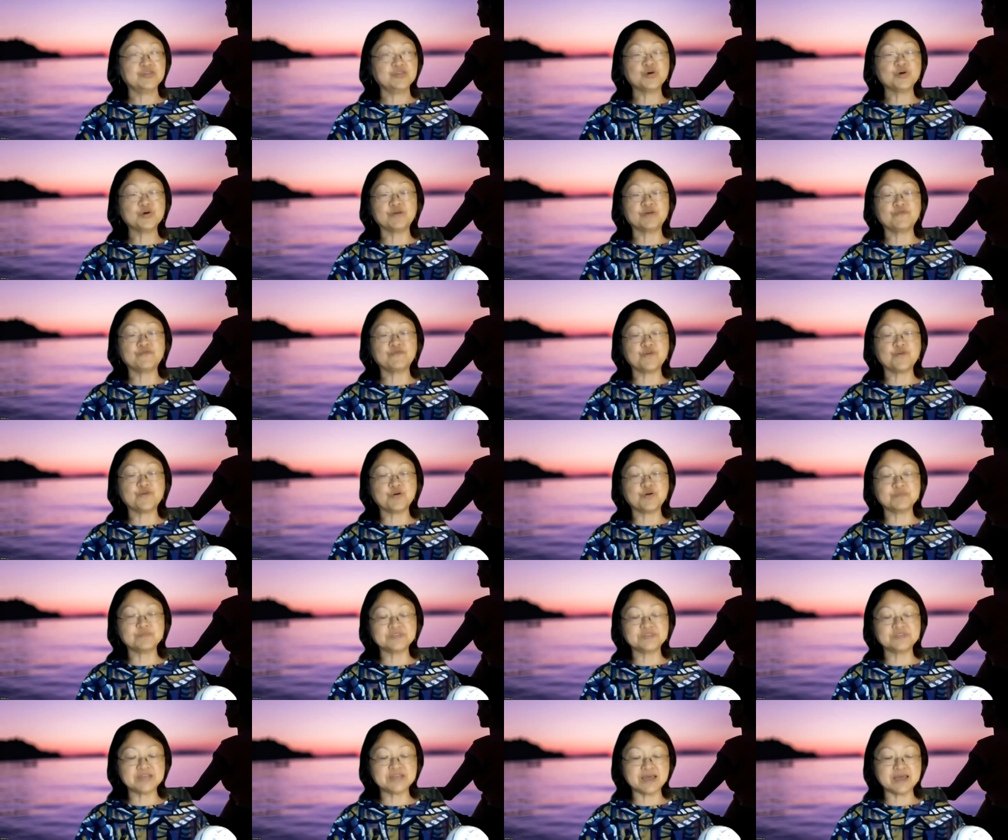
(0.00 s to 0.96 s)
thought
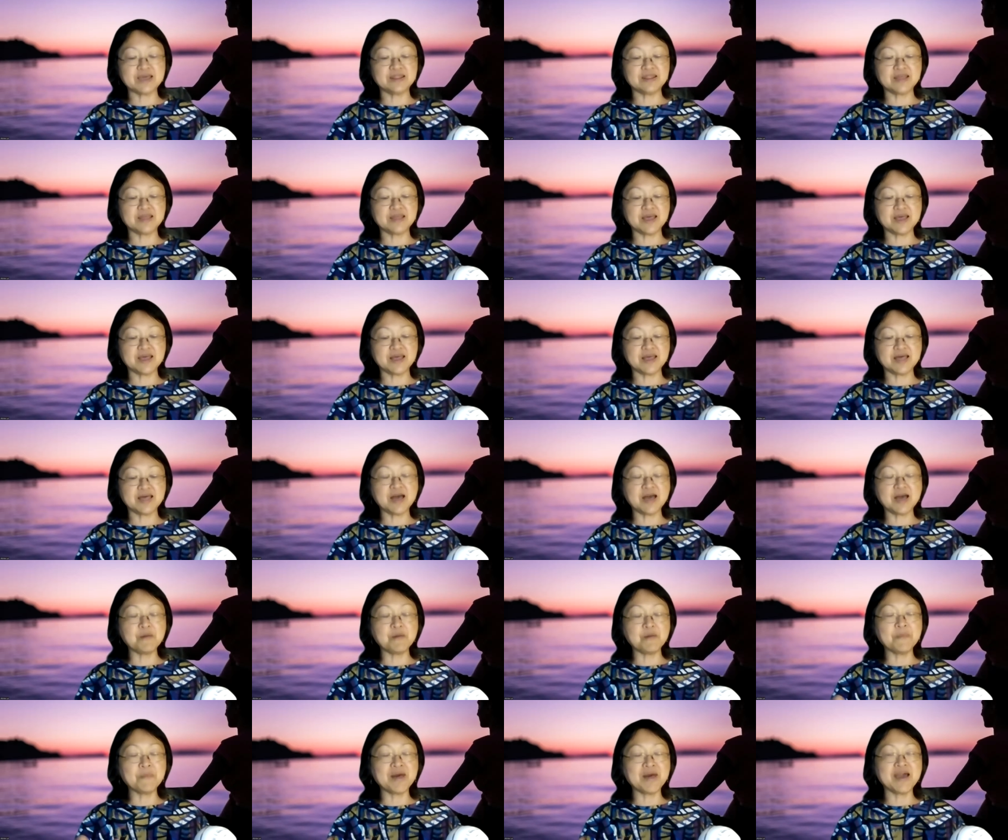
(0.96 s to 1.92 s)
forms that
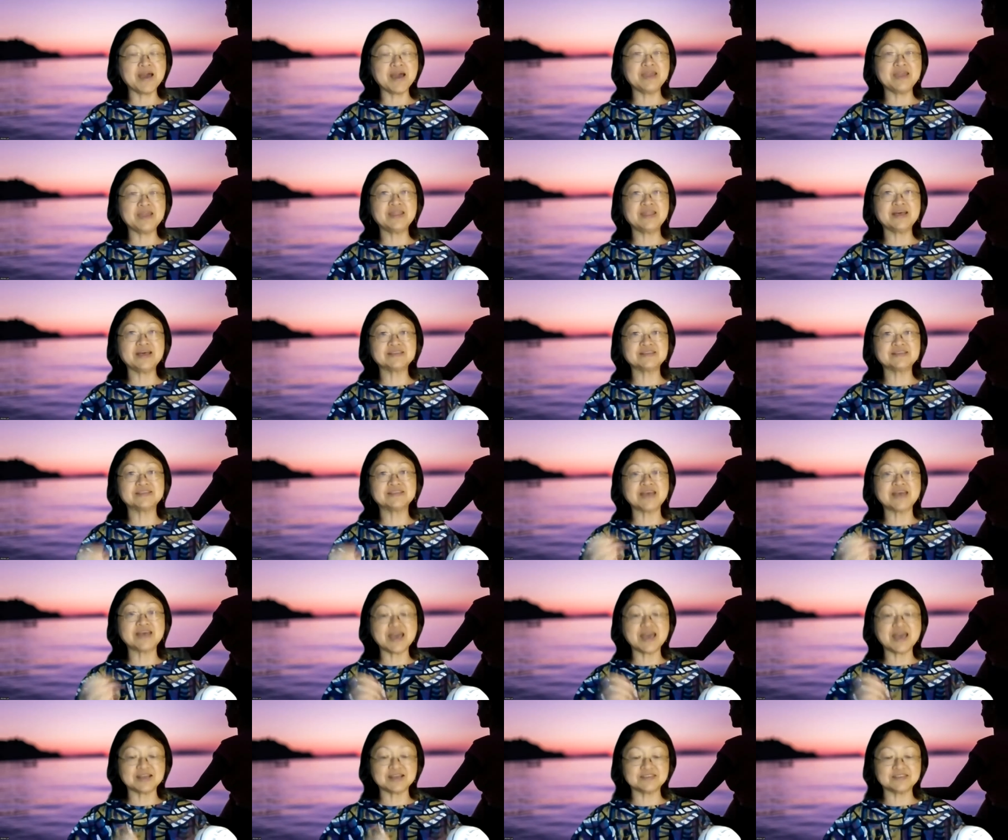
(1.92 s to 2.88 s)
our mind has
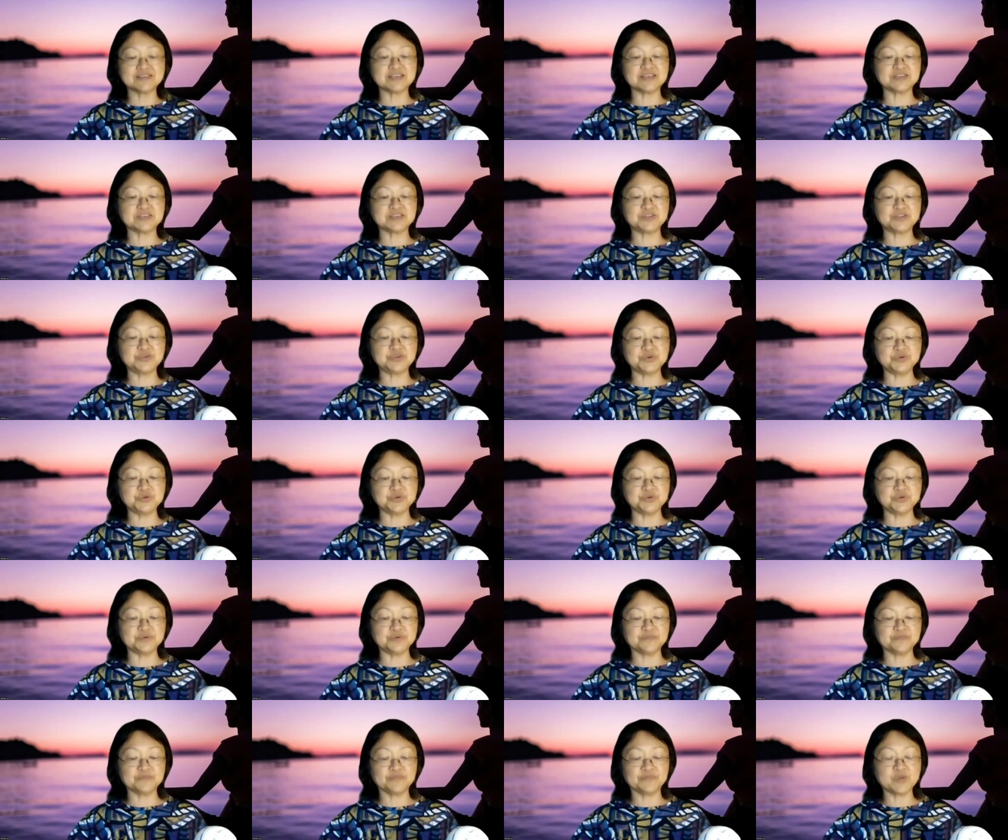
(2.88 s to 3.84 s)
access
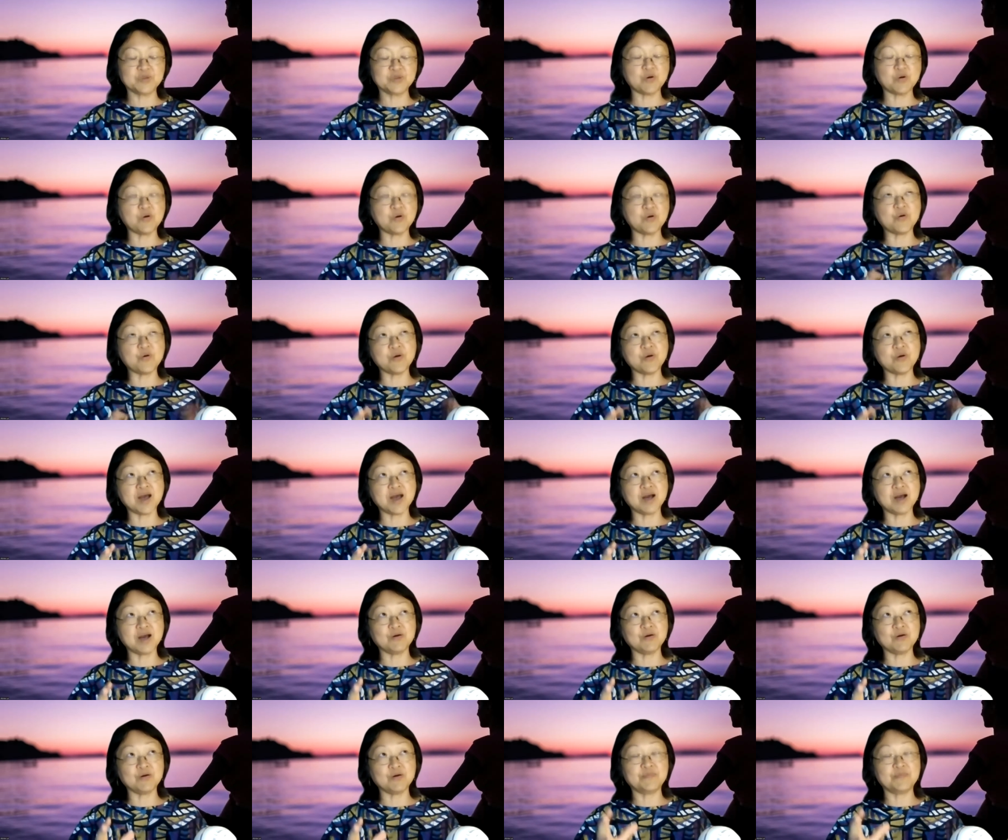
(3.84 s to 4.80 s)
to, or
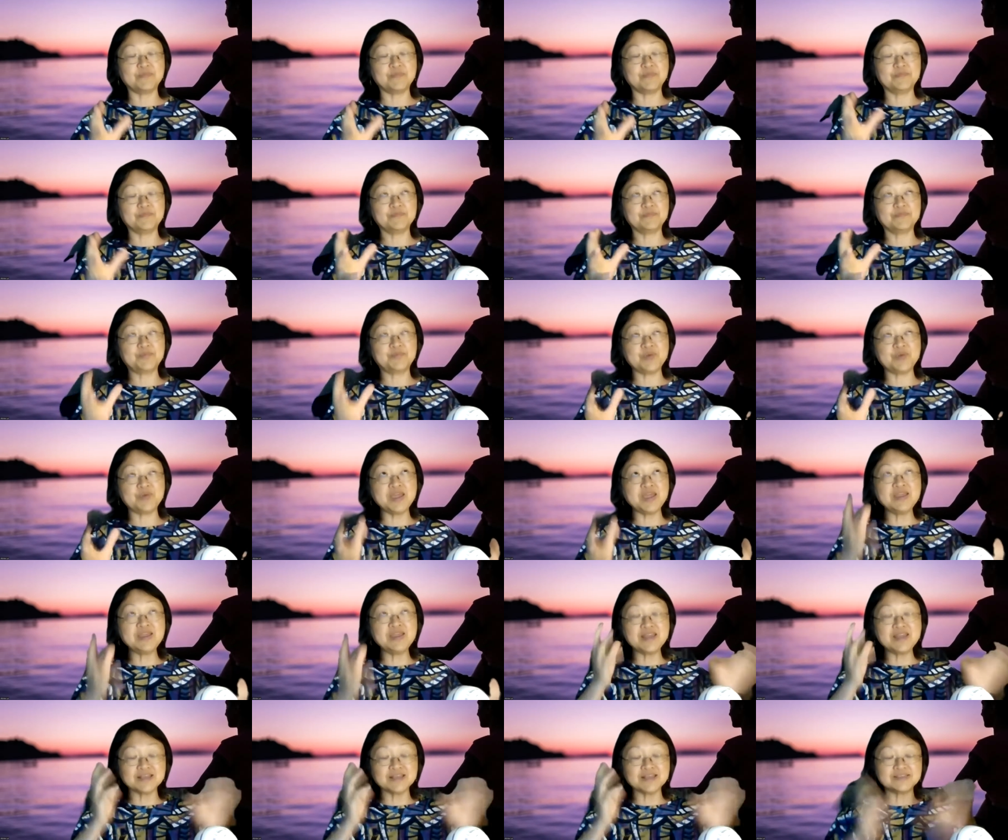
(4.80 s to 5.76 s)
our
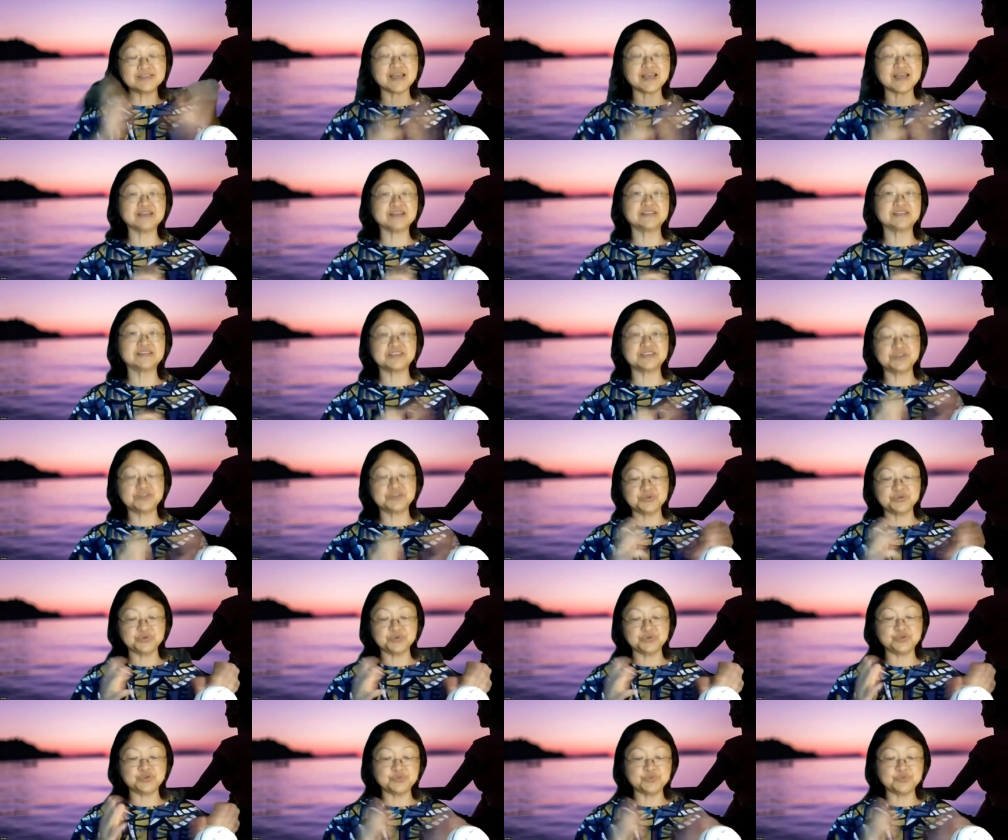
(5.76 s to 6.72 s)
brain has access
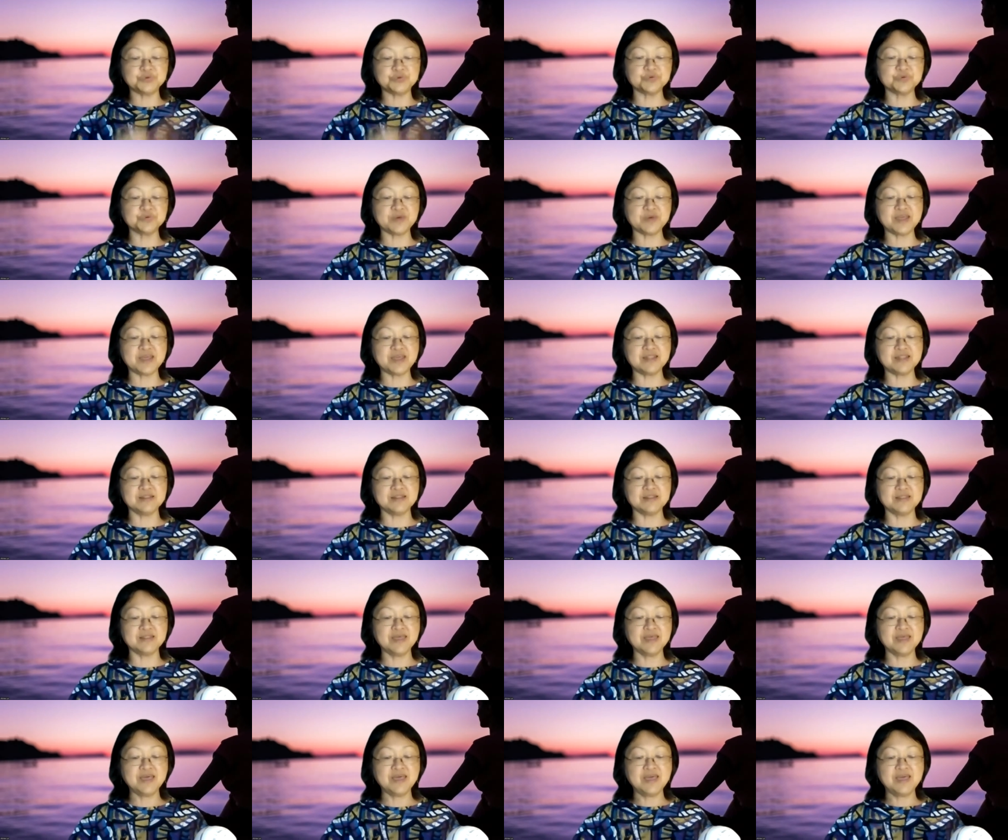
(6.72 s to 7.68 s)
to pull in.
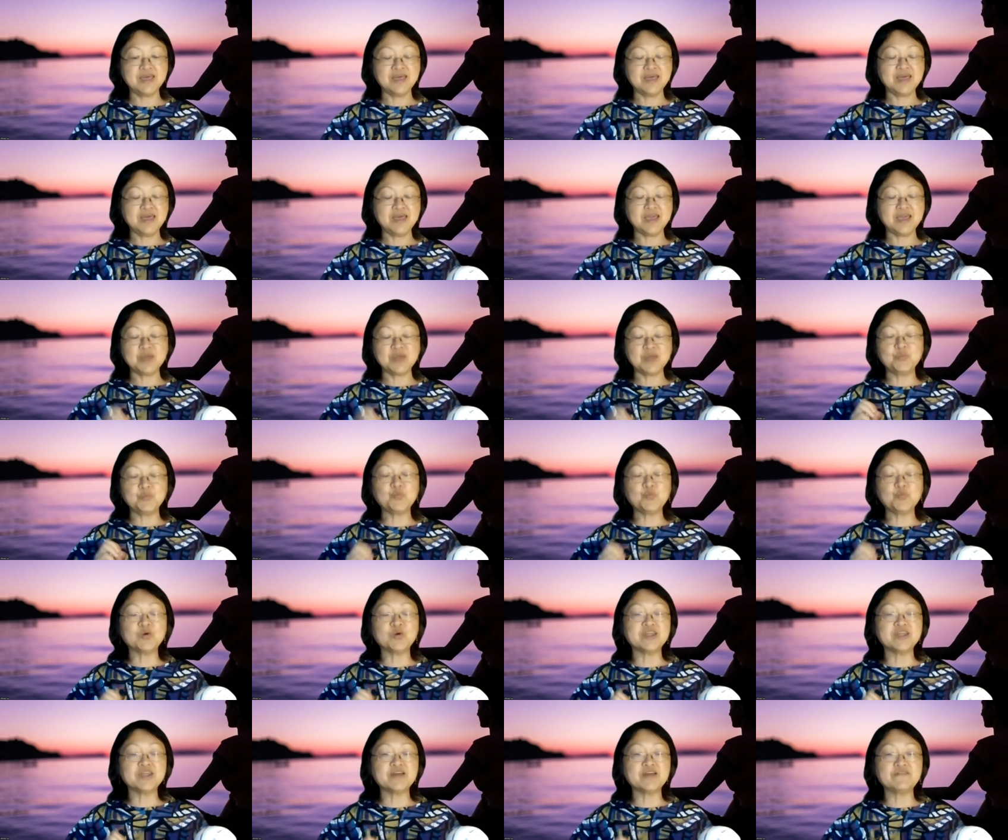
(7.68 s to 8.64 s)
And
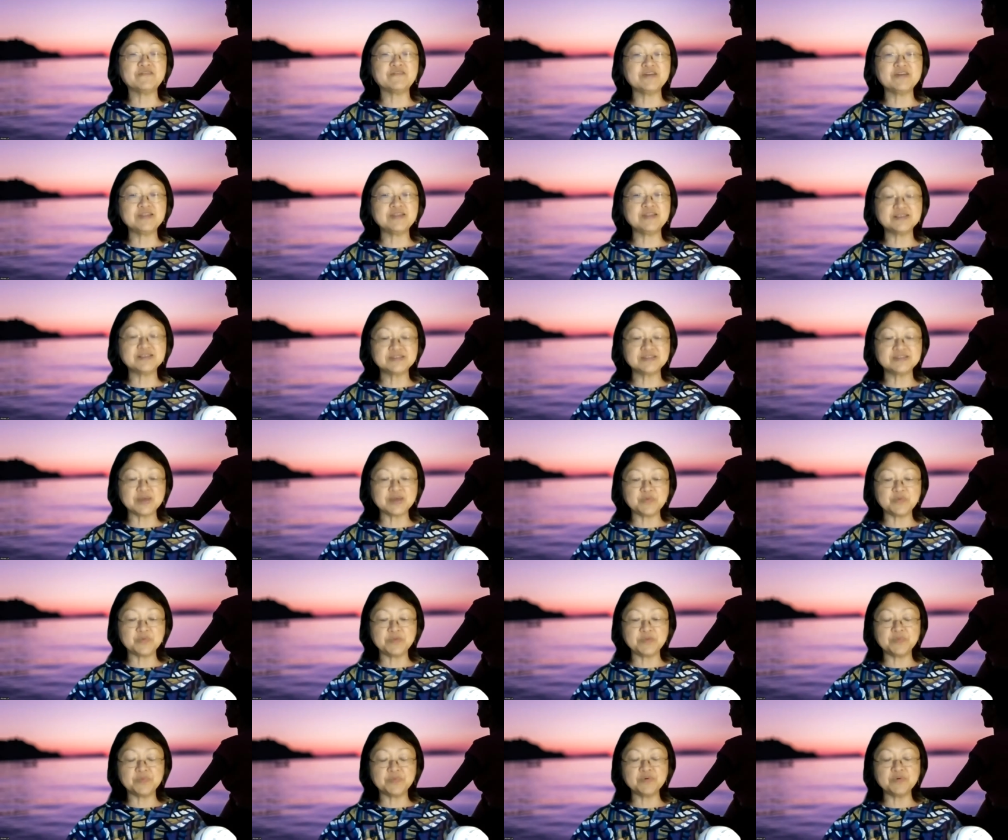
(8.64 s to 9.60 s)
whatever it is that
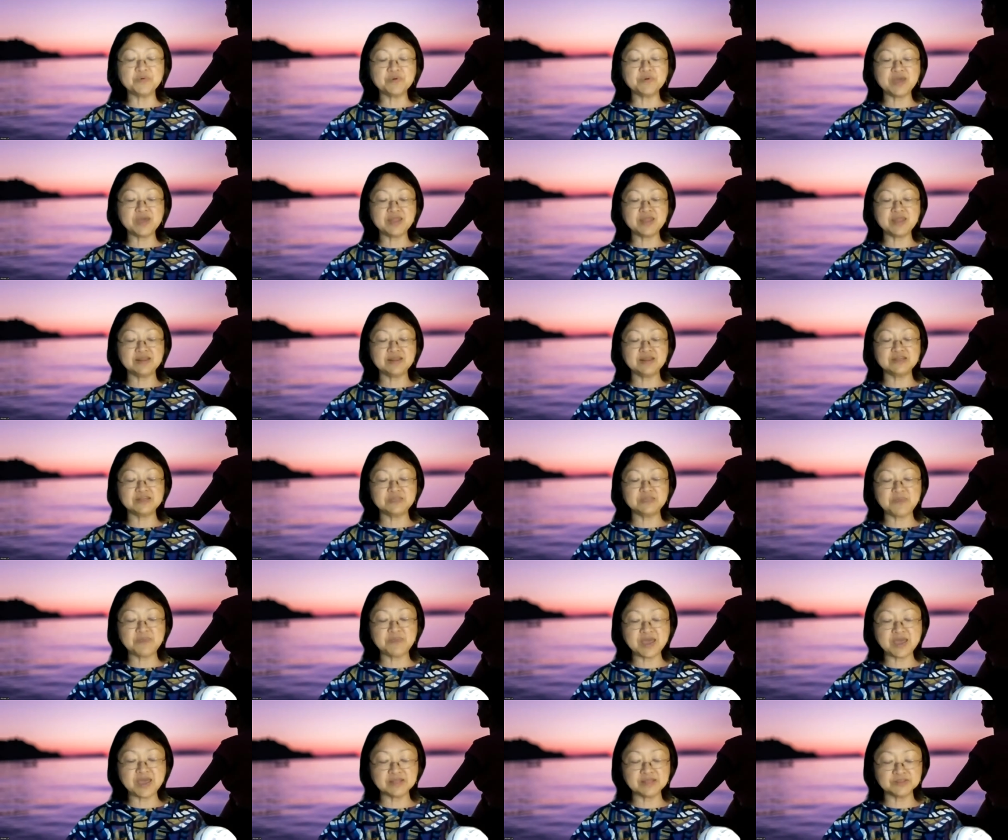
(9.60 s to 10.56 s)
we pull in
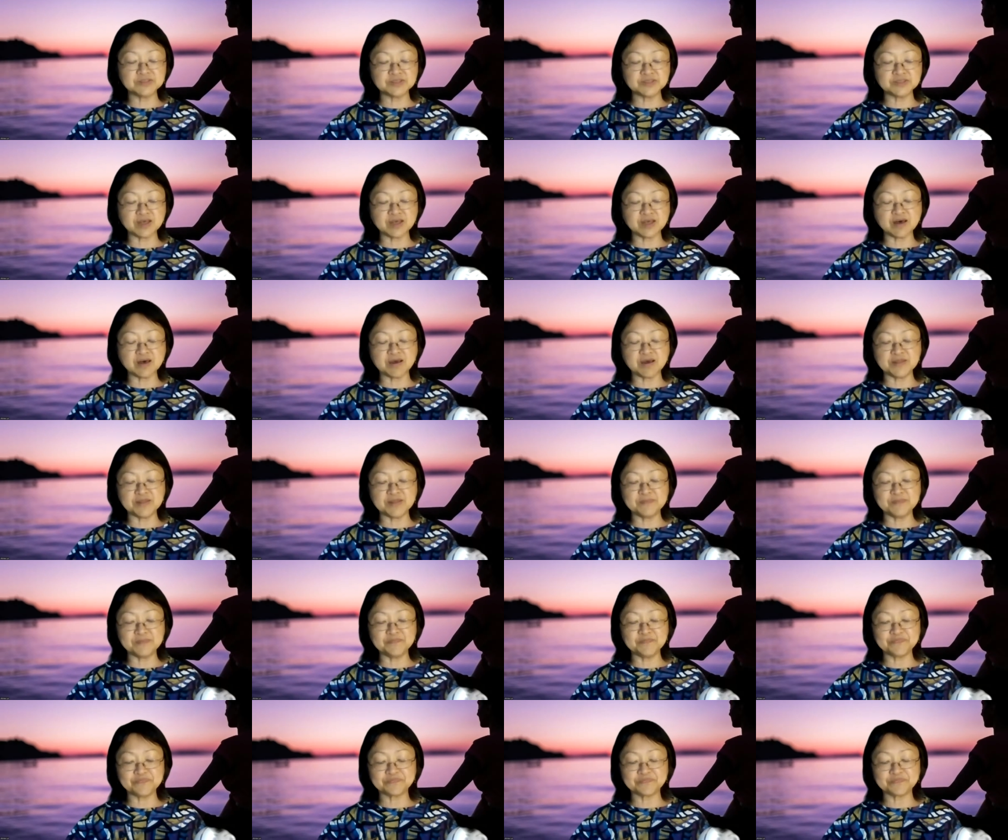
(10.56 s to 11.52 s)
depends
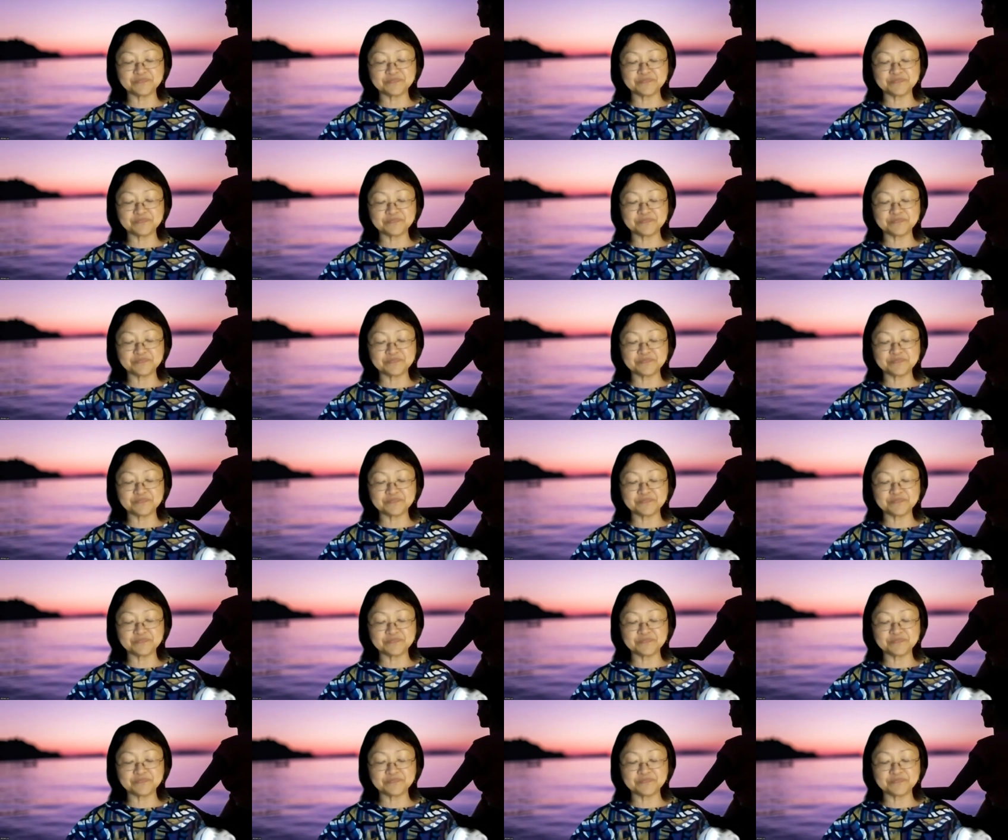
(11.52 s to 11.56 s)
on